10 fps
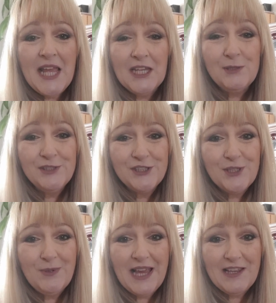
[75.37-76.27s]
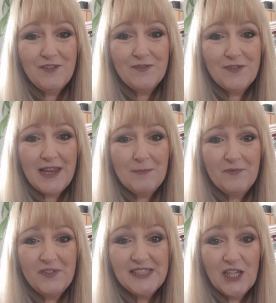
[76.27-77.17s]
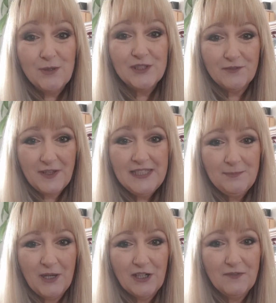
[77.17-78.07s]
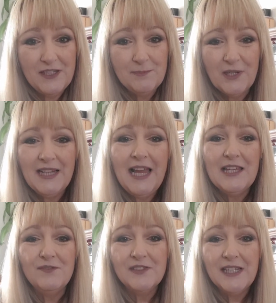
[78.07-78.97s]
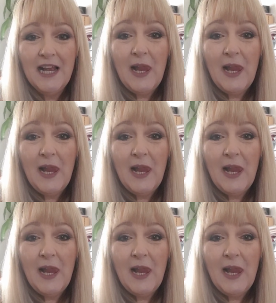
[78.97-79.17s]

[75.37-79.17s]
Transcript: I used to do live um, videos on Facebook, Facebook Lives